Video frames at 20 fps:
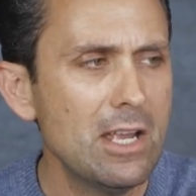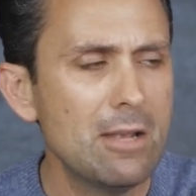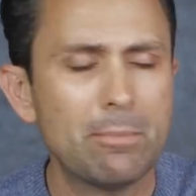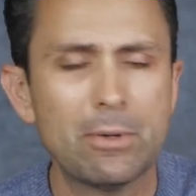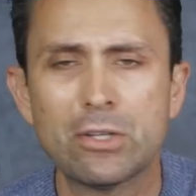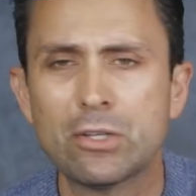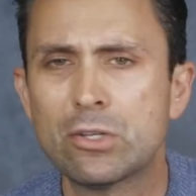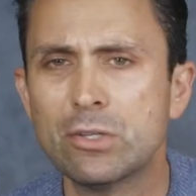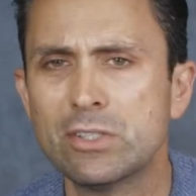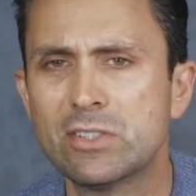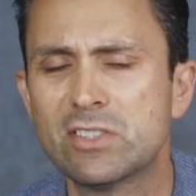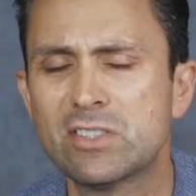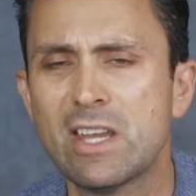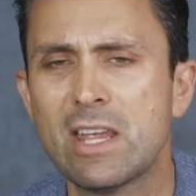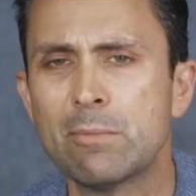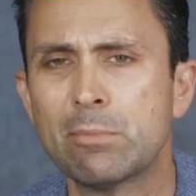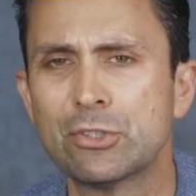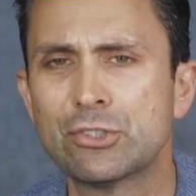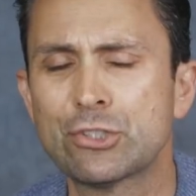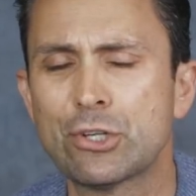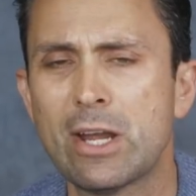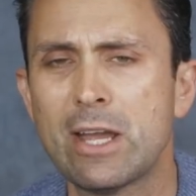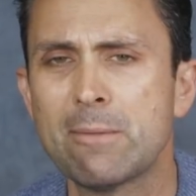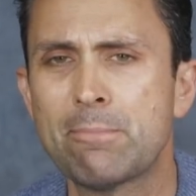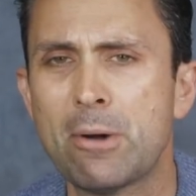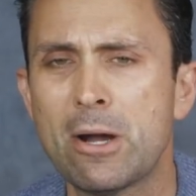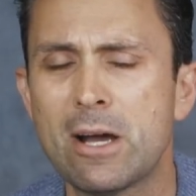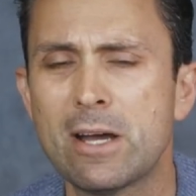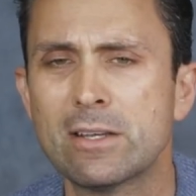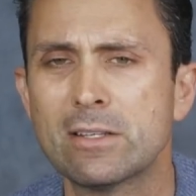But a good stable
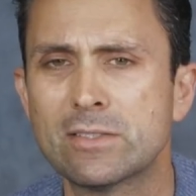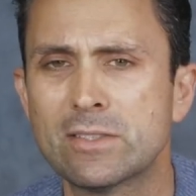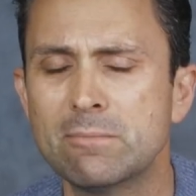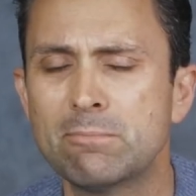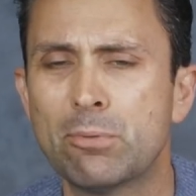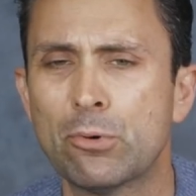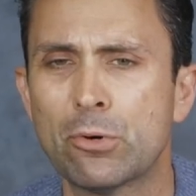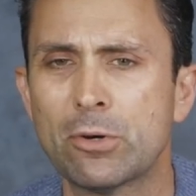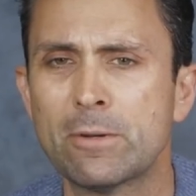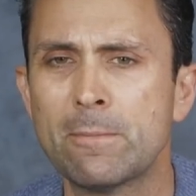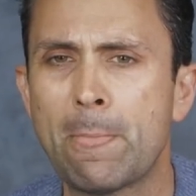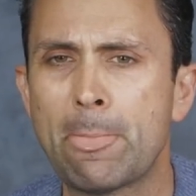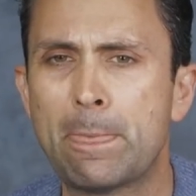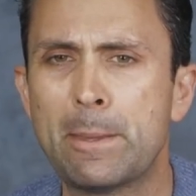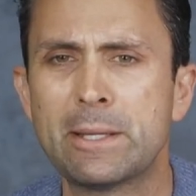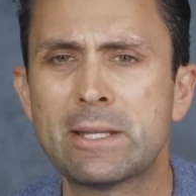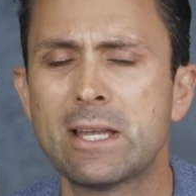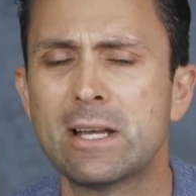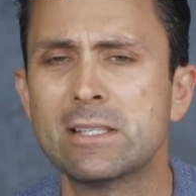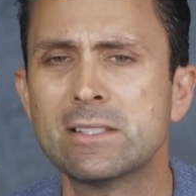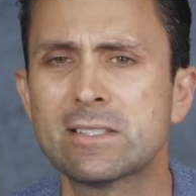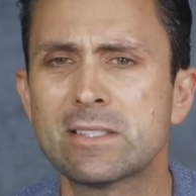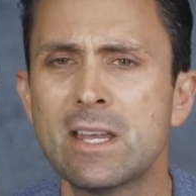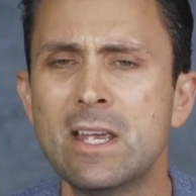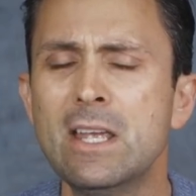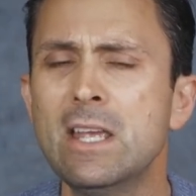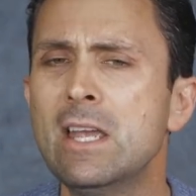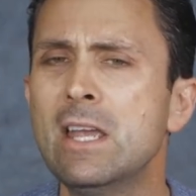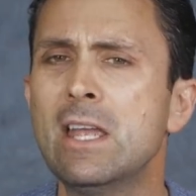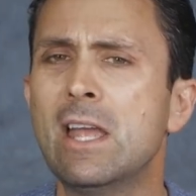tripod is important because
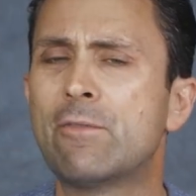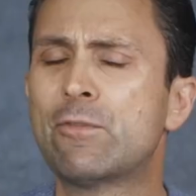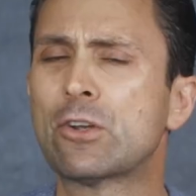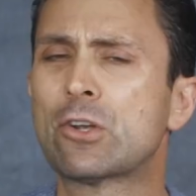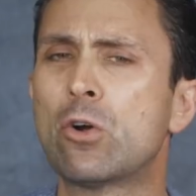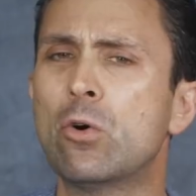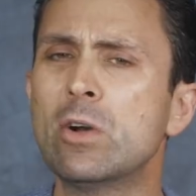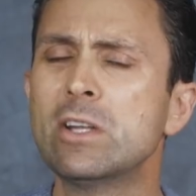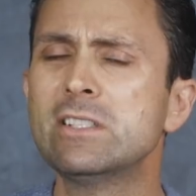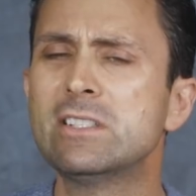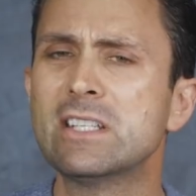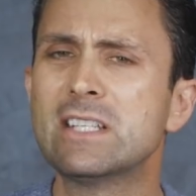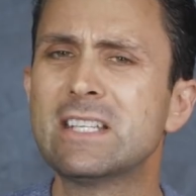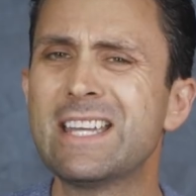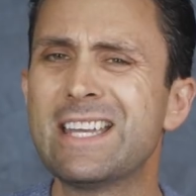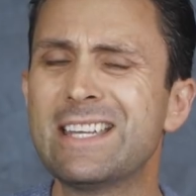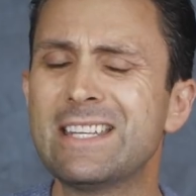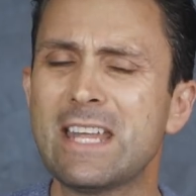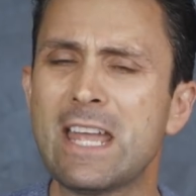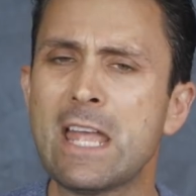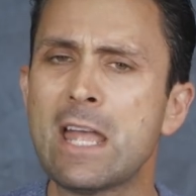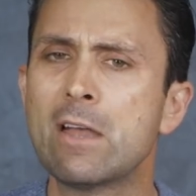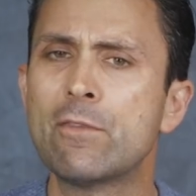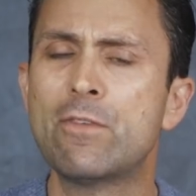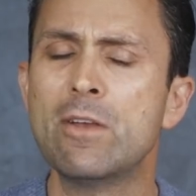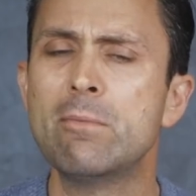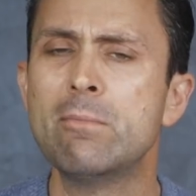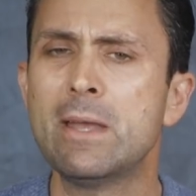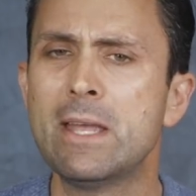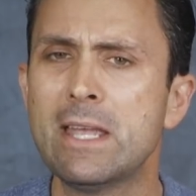if you're going to get
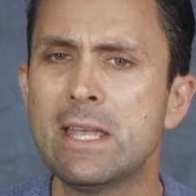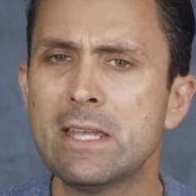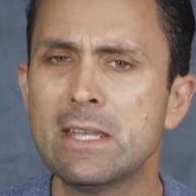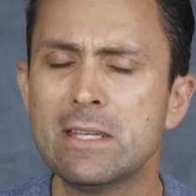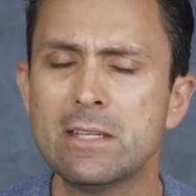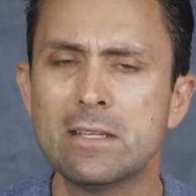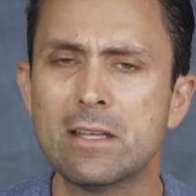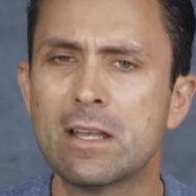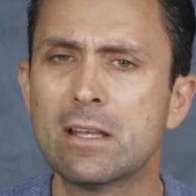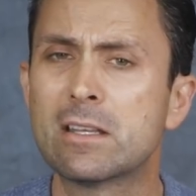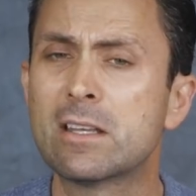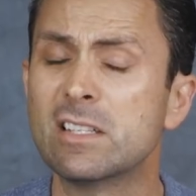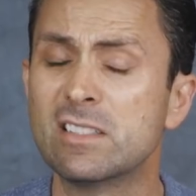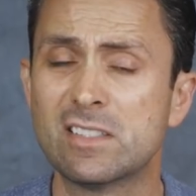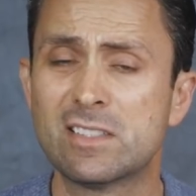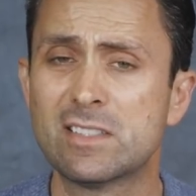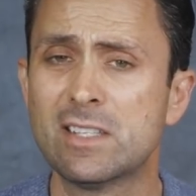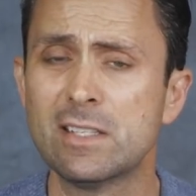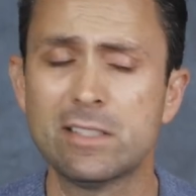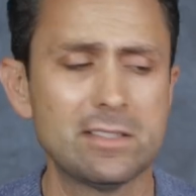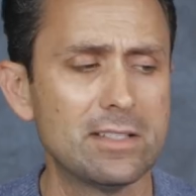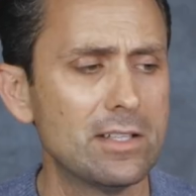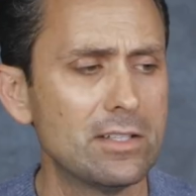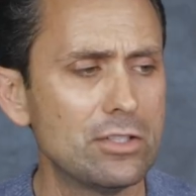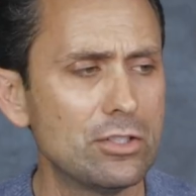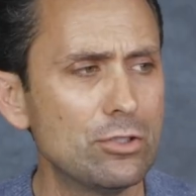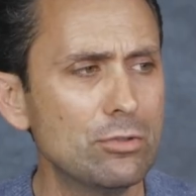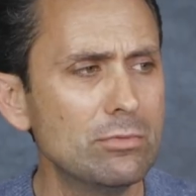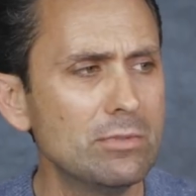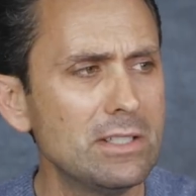AFMA
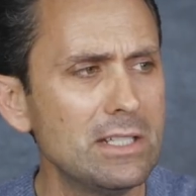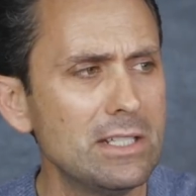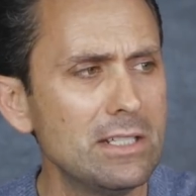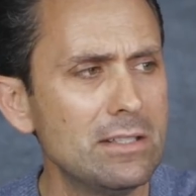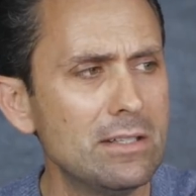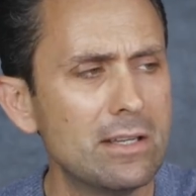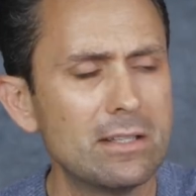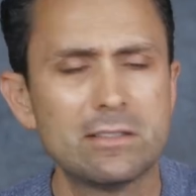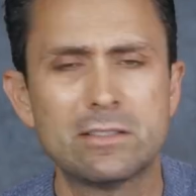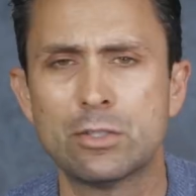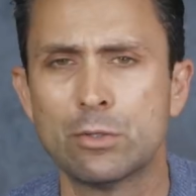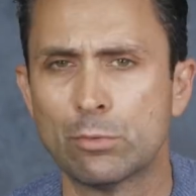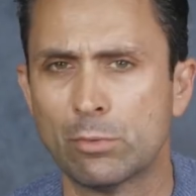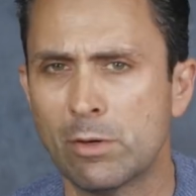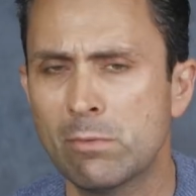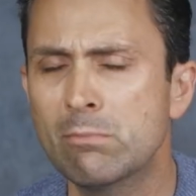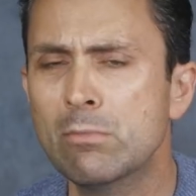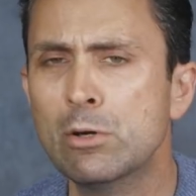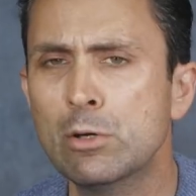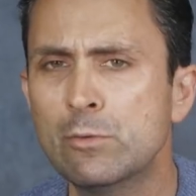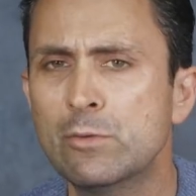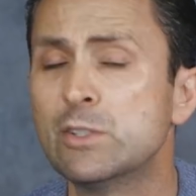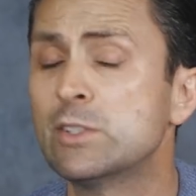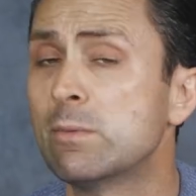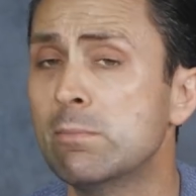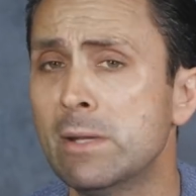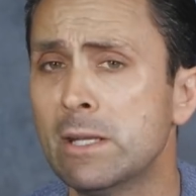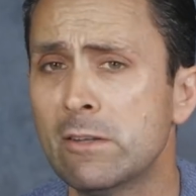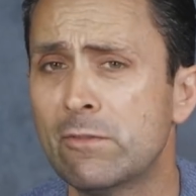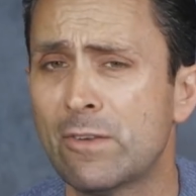consistent, you need to remove
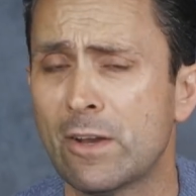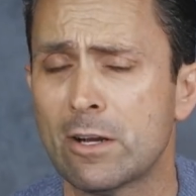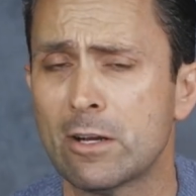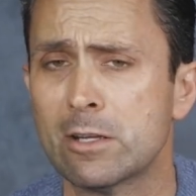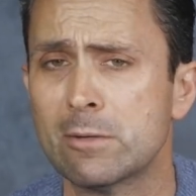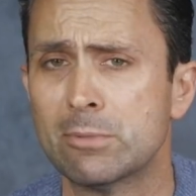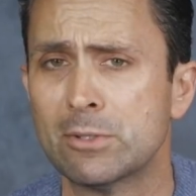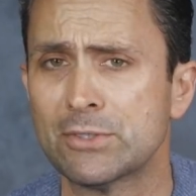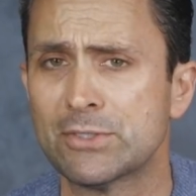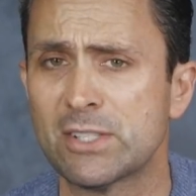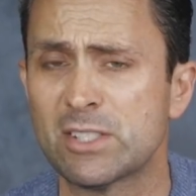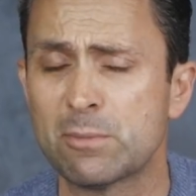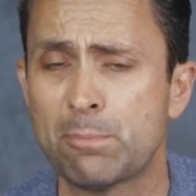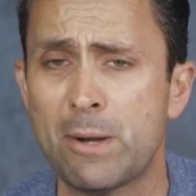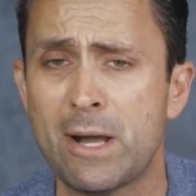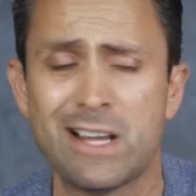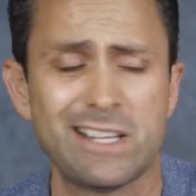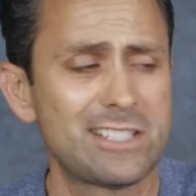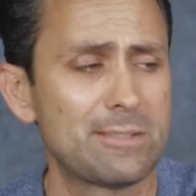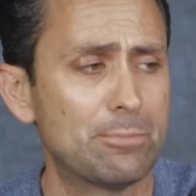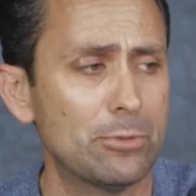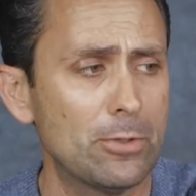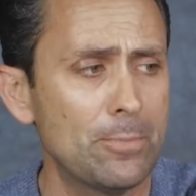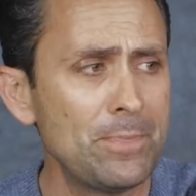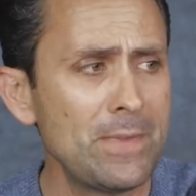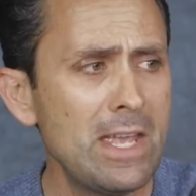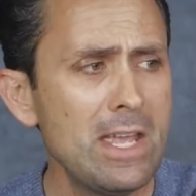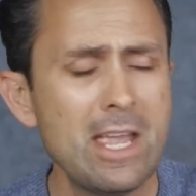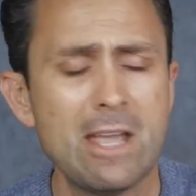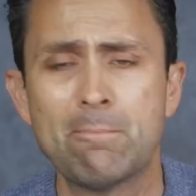as many variables as
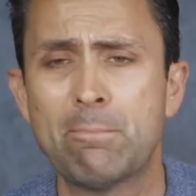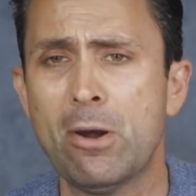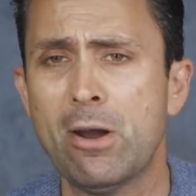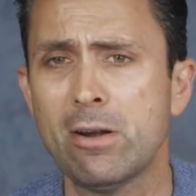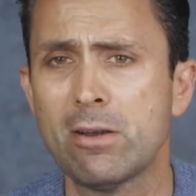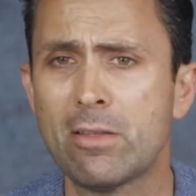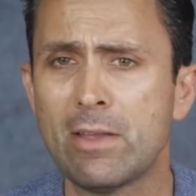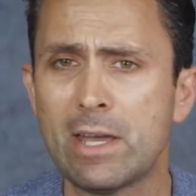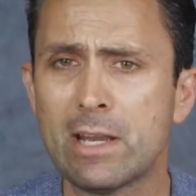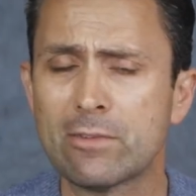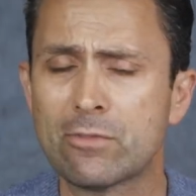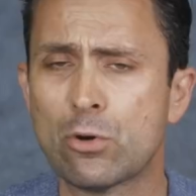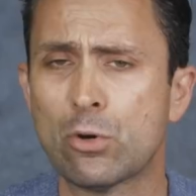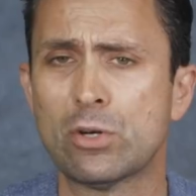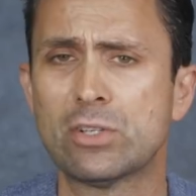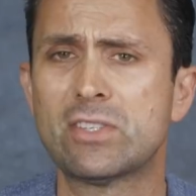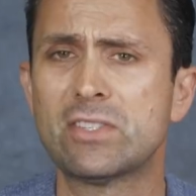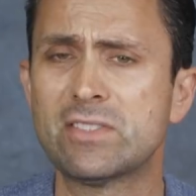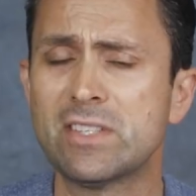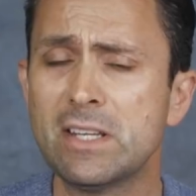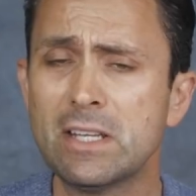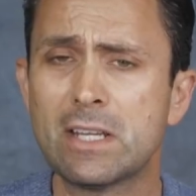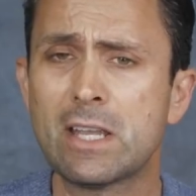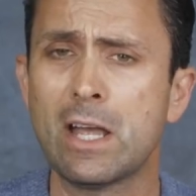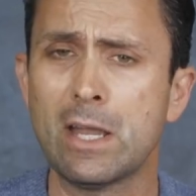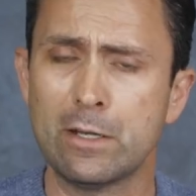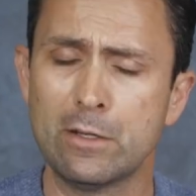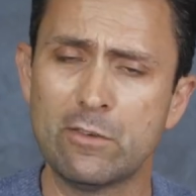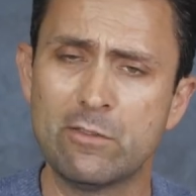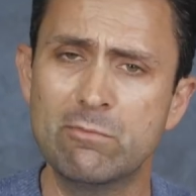possible. And part of that, of course, is any
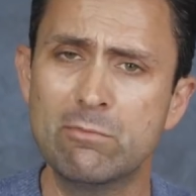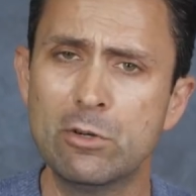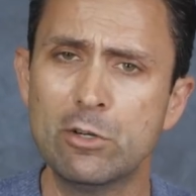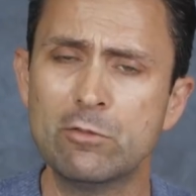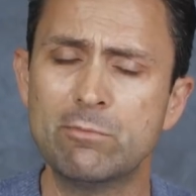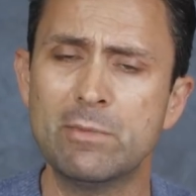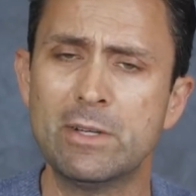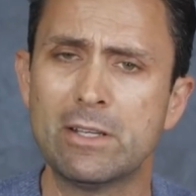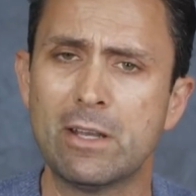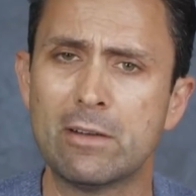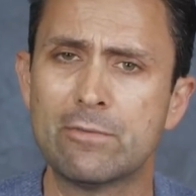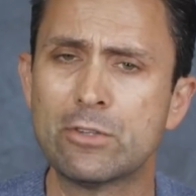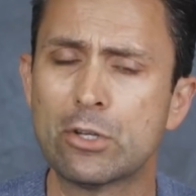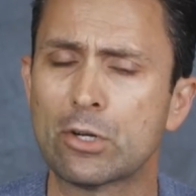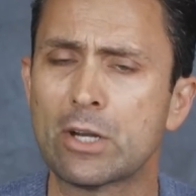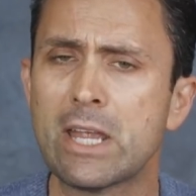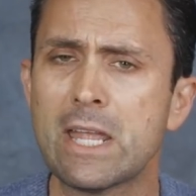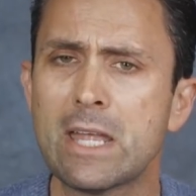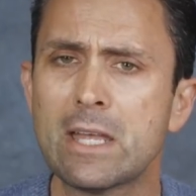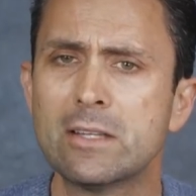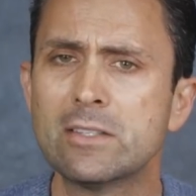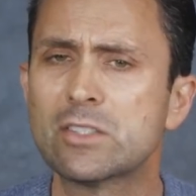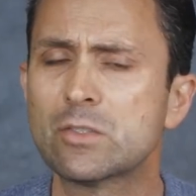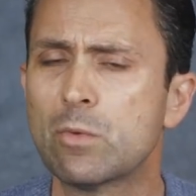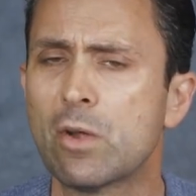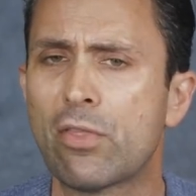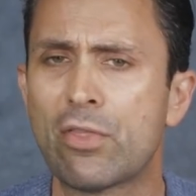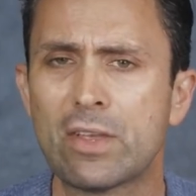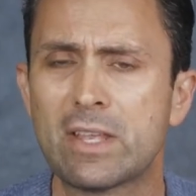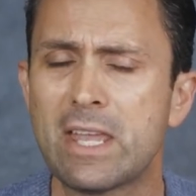kind of movement of your hands
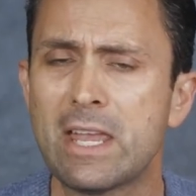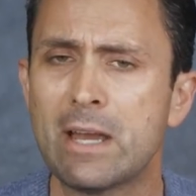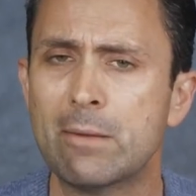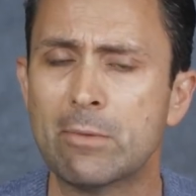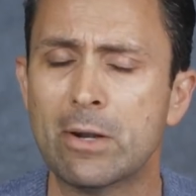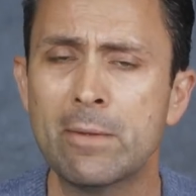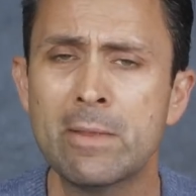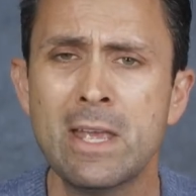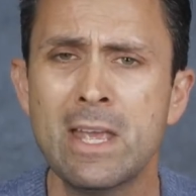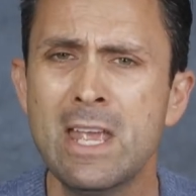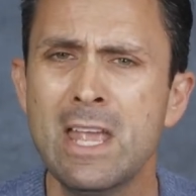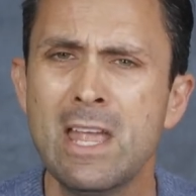with the camera.